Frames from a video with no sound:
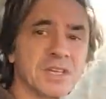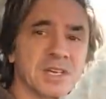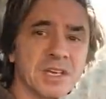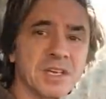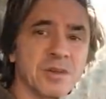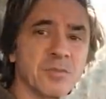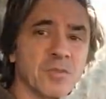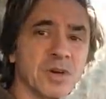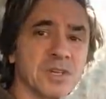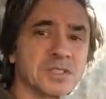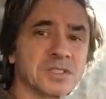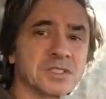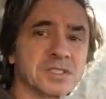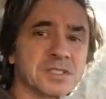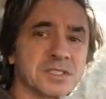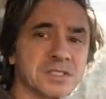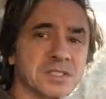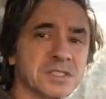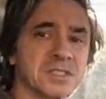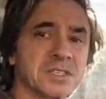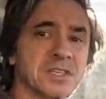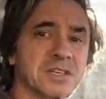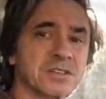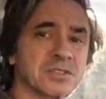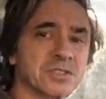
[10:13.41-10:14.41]
then he wants to
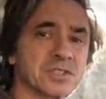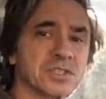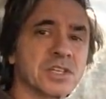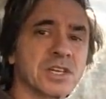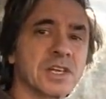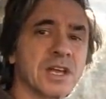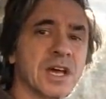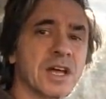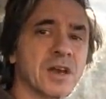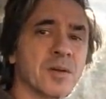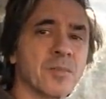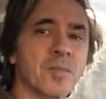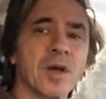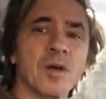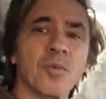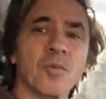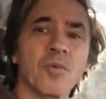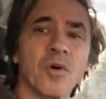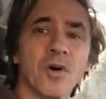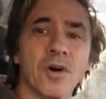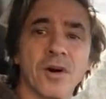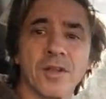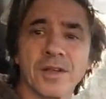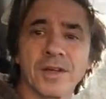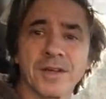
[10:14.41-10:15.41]
steal shit out of my
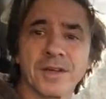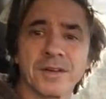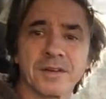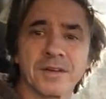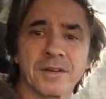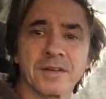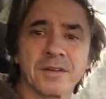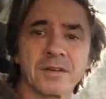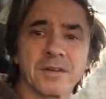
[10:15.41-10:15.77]
wallet.